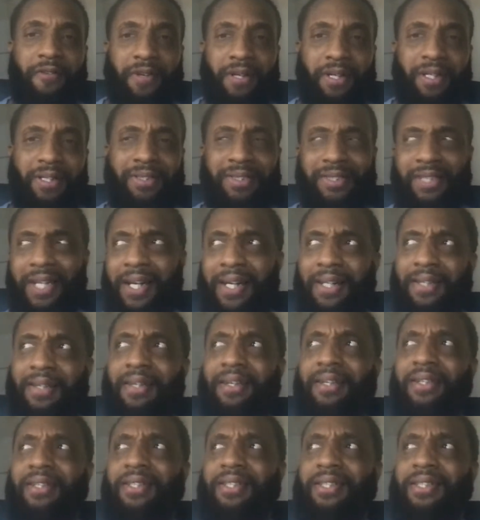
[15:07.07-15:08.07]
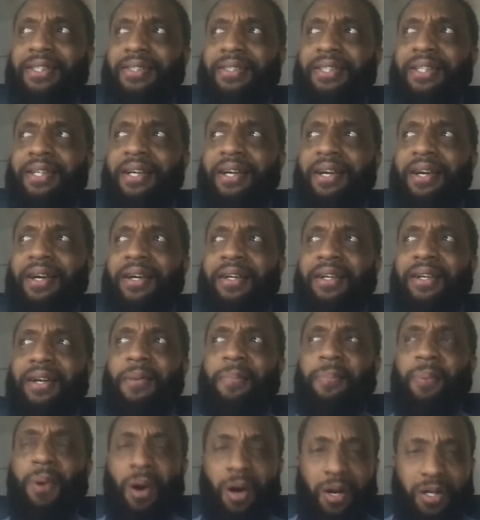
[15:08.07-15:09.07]
And second thing is
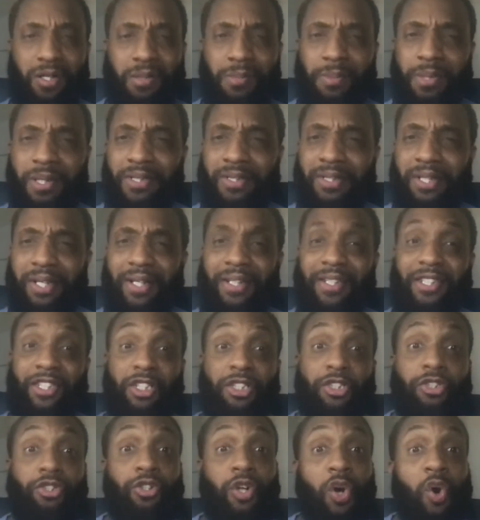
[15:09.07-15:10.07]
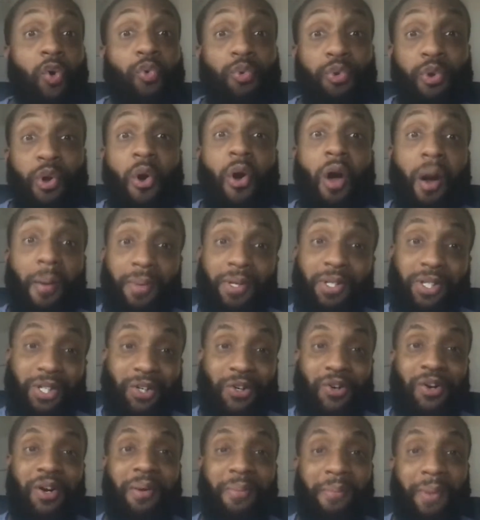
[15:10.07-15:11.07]
they're pausing because they just don't know how much
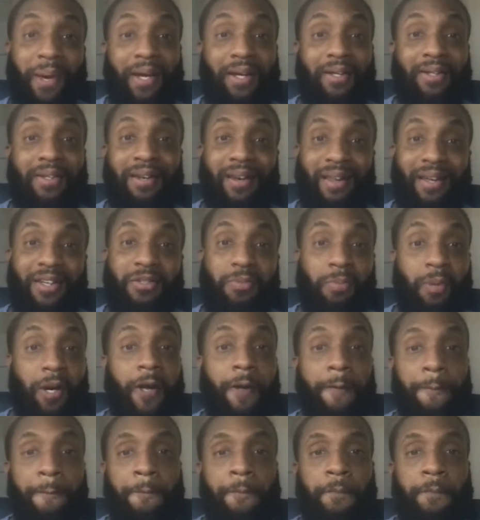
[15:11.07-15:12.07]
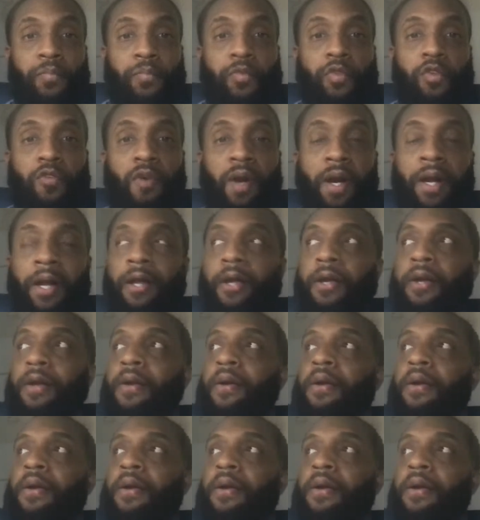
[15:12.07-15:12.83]
they're gonna make the next month, right?